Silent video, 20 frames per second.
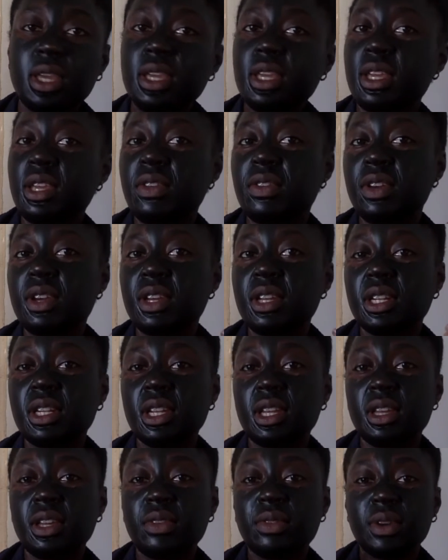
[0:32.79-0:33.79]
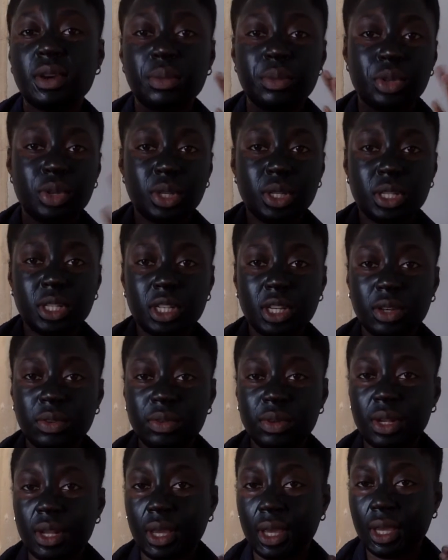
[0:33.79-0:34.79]
even if i'm doing stuff
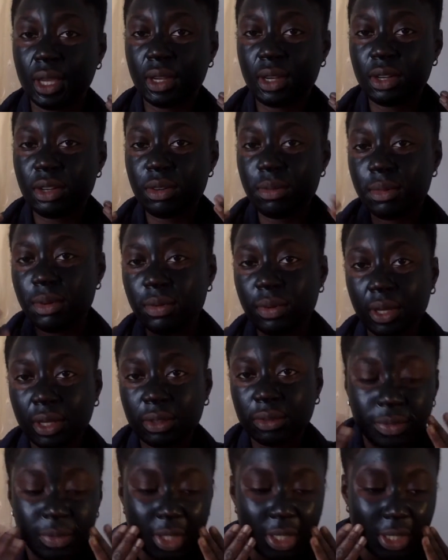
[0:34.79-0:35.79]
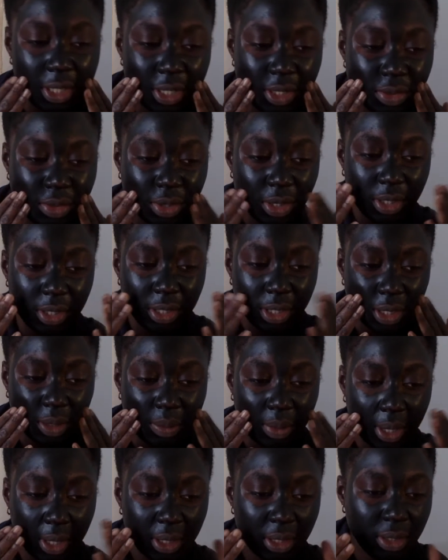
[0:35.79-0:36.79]
like removing this interesting
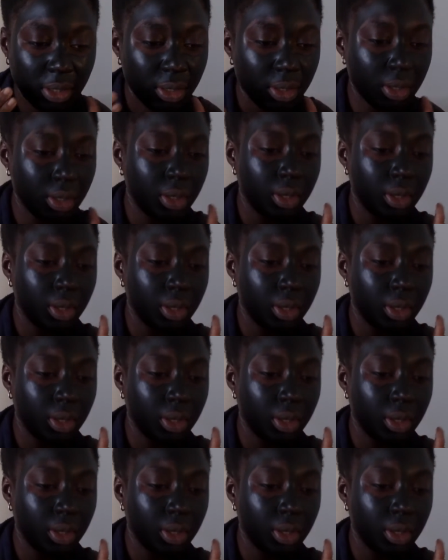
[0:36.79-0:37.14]
mask